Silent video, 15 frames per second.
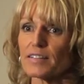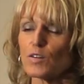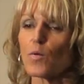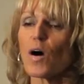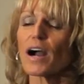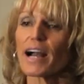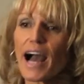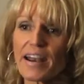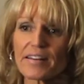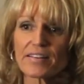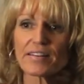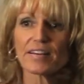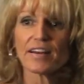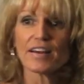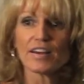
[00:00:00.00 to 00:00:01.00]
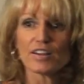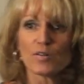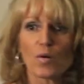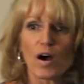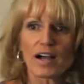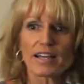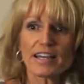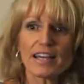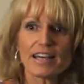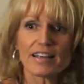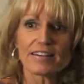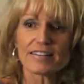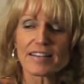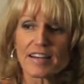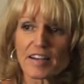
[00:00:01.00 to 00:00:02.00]
You walk
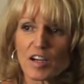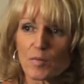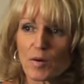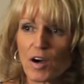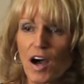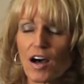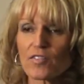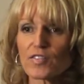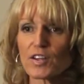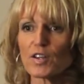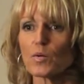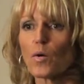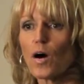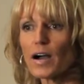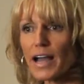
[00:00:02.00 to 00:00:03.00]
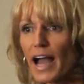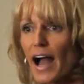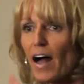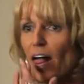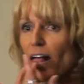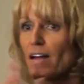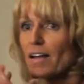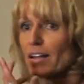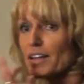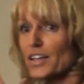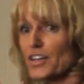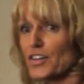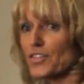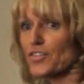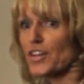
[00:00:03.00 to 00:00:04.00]
in to get a cup of coffee, you walk out
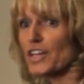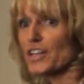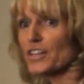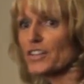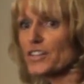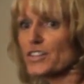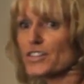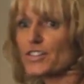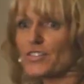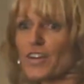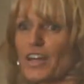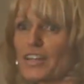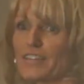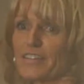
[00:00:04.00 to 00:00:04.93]
licking your fingers. So it